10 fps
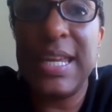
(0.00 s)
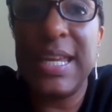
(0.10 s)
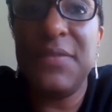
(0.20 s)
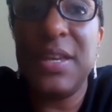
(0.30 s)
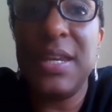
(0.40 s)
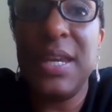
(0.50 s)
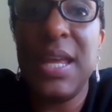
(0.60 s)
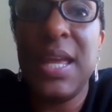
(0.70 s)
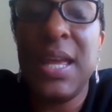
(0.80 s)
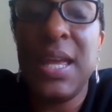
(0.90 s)

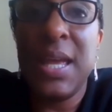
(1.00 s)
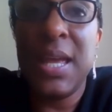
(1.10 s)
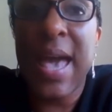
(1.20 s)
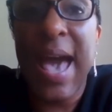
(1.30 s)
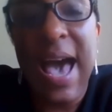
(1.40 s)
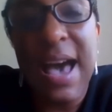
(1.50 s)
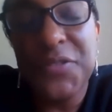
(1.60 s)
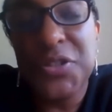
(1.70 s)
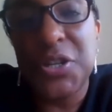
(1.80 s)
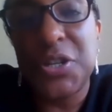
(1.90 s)
Even
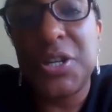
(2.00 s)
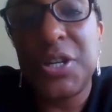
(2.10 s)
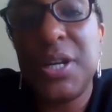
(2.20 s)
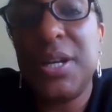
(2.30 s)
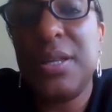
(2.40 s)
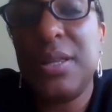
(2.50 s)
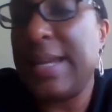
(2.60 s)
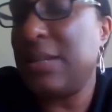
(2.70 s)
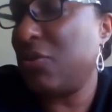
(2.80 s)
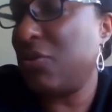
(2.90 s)
after like